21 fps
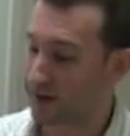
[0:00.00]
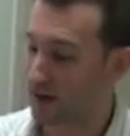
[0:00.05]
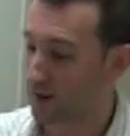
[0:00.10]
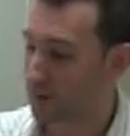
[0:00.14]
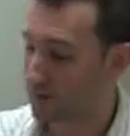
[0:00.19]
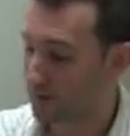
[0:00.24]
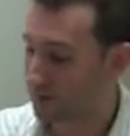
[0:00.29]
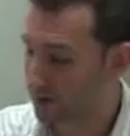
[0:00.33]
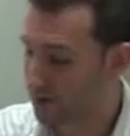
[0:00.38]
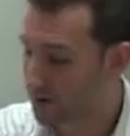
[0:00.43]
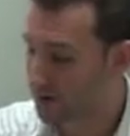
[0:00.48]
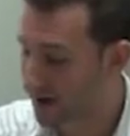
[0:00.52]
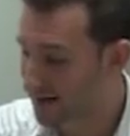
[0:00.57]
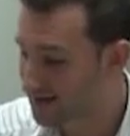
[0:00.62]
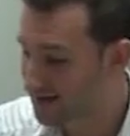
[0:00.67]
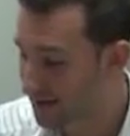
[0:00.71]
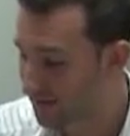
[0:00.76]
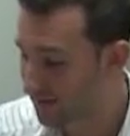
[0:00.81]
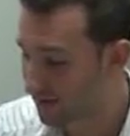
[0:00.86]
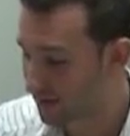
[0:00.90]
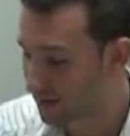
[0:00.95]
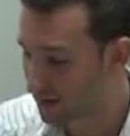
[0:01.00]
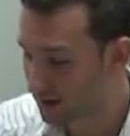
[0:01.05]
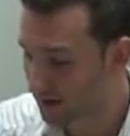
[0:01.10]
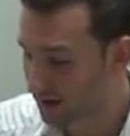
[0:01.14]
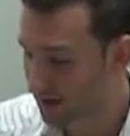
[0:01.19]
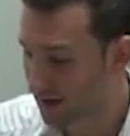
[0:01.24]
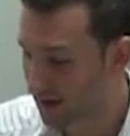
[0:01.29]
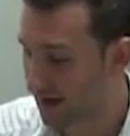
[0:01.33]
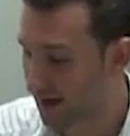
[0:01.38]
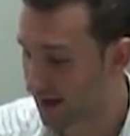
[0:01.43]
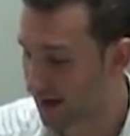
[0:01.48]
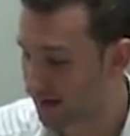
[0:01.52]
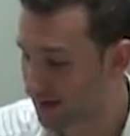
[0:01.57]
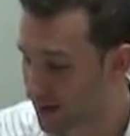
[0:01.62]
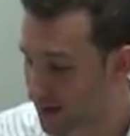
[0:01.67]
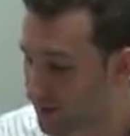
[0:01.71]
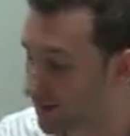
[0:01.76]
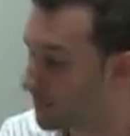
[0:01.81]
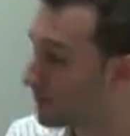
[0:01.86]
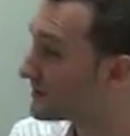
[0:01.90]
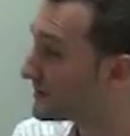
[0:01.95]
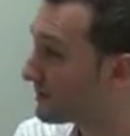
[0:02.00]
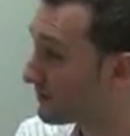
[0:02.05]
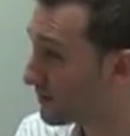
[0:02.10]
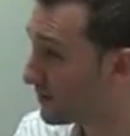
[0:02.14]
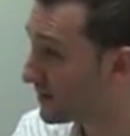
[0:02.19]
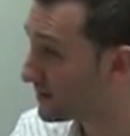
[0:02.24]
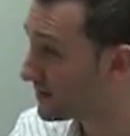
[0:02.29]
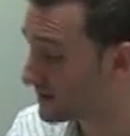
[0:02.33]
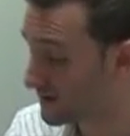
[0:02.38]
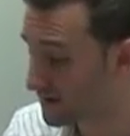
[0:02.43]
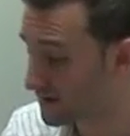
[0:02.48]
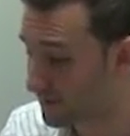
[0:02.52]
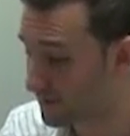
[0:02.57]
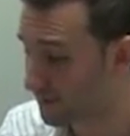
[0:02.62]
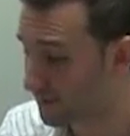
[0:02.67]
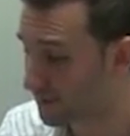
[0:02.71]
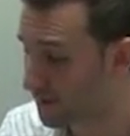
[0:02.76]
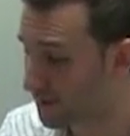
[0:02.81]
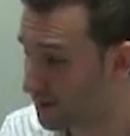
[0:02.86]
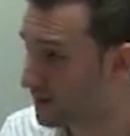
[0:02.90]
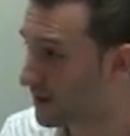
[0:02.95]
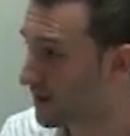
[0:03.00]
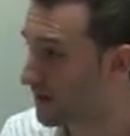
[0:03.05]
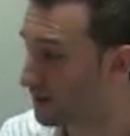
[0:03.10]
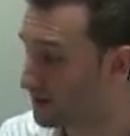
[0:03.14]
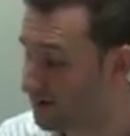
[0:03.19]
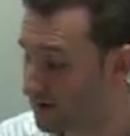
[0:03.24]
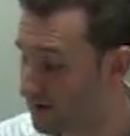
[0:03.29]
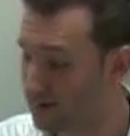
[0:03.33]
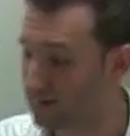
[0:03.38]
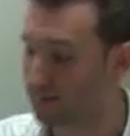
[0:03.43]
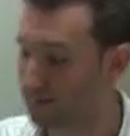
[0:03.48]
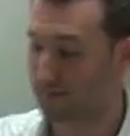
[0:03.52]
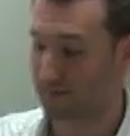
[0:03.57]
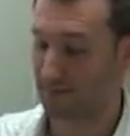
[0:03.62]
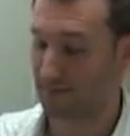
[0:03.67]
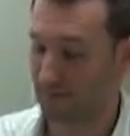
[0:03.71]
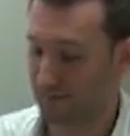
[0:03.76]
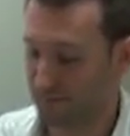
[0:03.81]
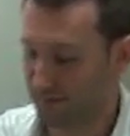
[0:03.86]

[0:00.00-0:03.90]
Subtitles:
So you guys have a look and come up with some questions for me when I return.